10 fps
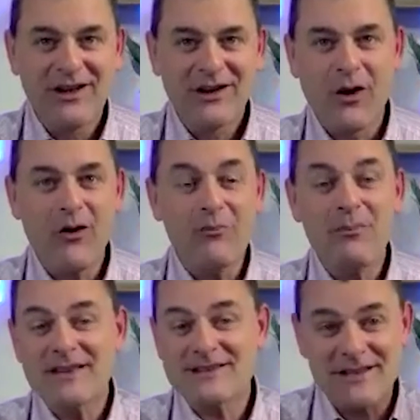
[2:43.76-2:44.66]
grow a
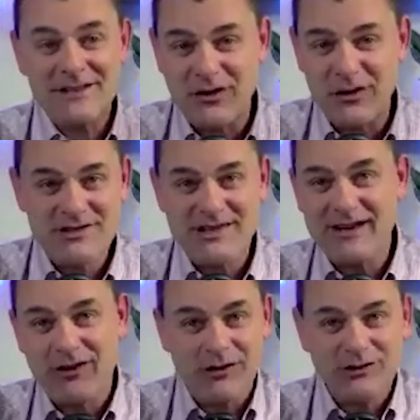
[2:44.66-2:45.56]
business from
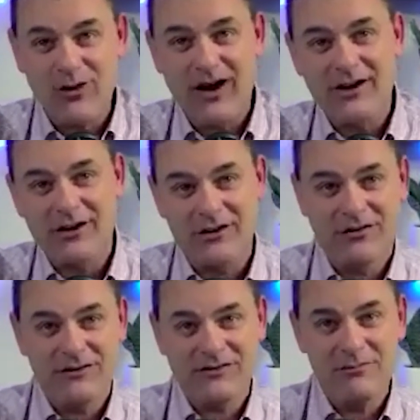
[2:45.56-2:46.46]
zero to
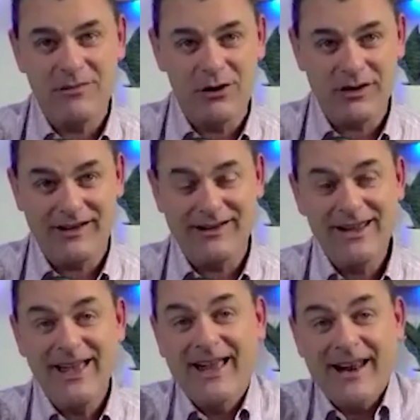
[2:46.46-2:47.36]
150 million,
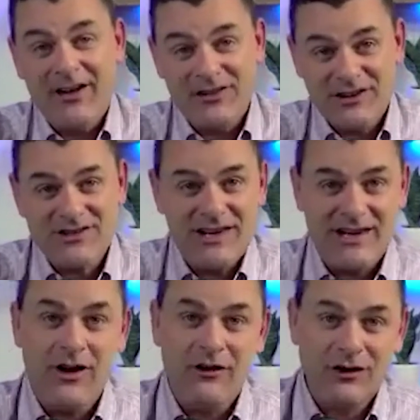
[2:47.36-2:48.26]
and now the
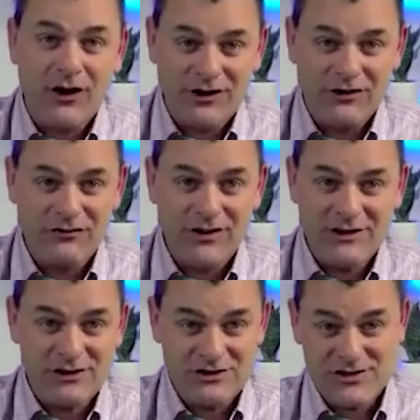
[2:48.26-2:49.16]
CEO of Cardone
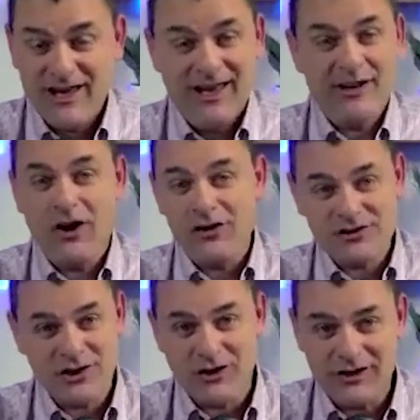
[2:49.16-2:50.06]
Ventures. It all
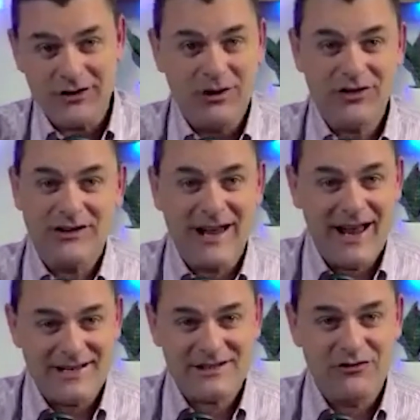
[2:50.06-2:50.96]
started with the
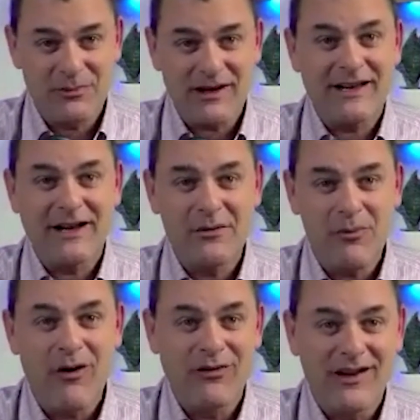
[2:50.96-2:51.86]
task of picking up
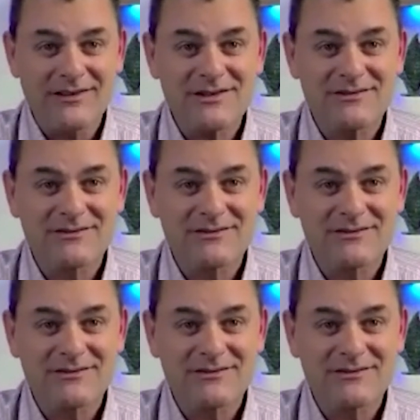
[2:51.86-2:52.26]
walnuts.